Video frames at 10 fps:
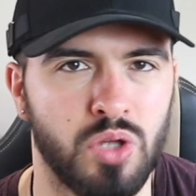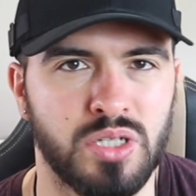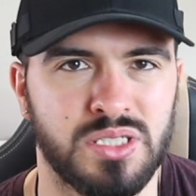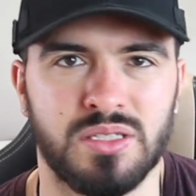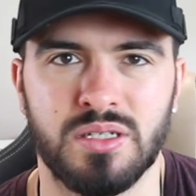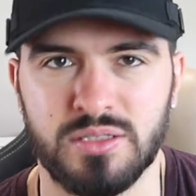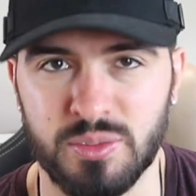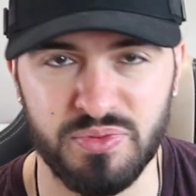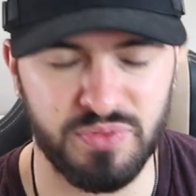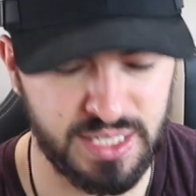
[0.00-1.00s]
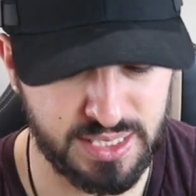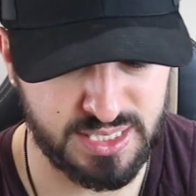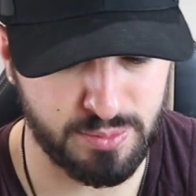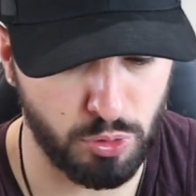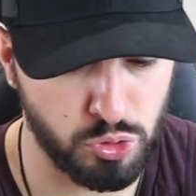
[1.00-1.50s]
dancer to, to be feeling
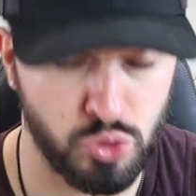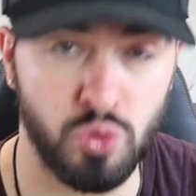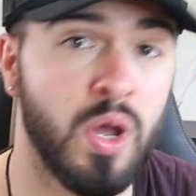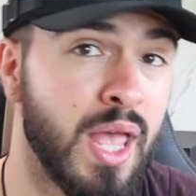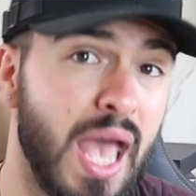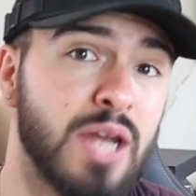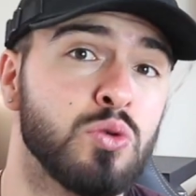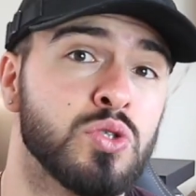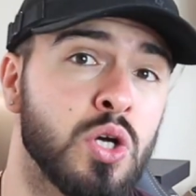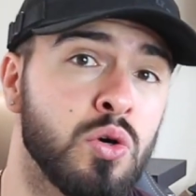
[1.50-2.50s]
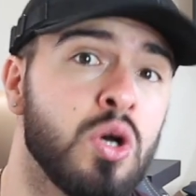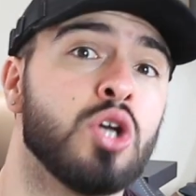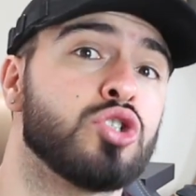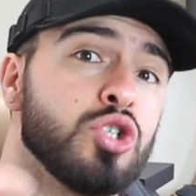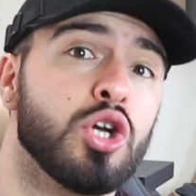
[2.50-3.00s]
this emotional, and also
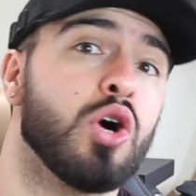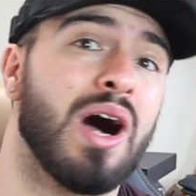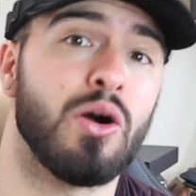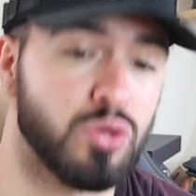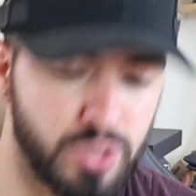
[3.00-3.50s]
to know how